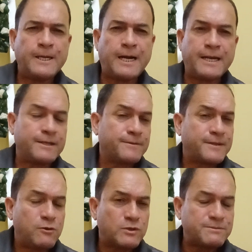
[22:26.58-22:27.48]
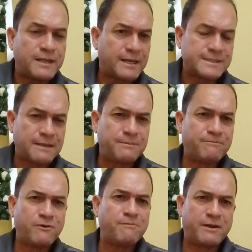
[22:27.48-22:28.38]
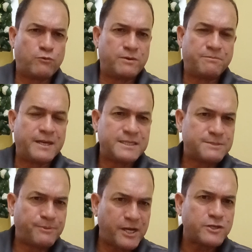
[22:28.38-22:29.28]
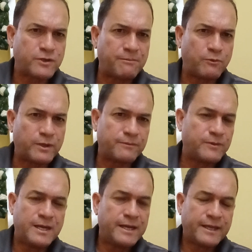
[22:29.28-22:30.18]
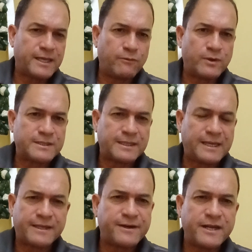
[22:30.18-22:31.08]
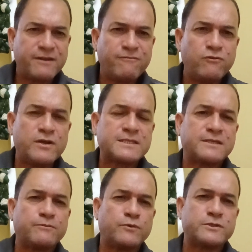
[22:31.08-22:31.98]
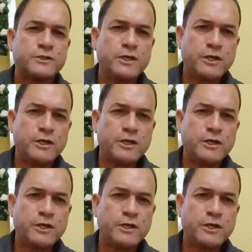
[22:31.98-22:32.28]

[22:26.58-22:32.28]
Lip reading: and he was, like I said before, one of my inspiration. I mean, well, he had great influence in which